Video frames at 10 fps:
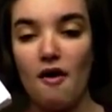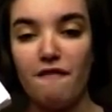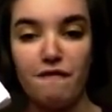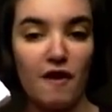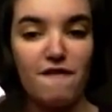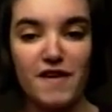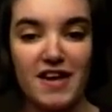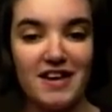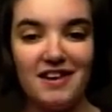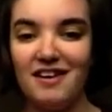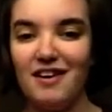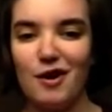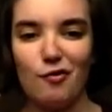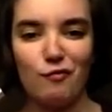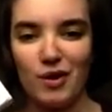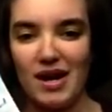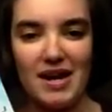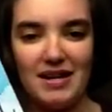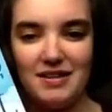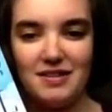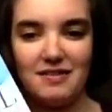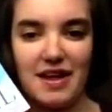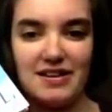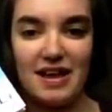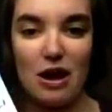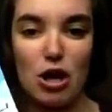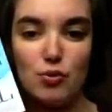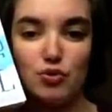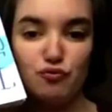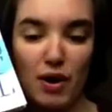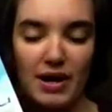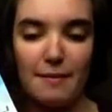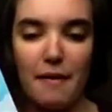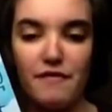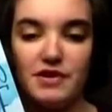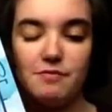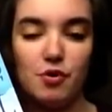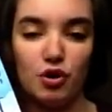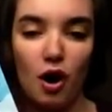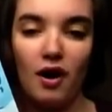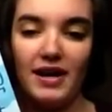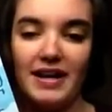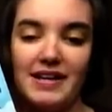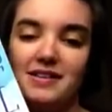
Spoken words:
fluffy read, then, yeah, I would recommend this book highly.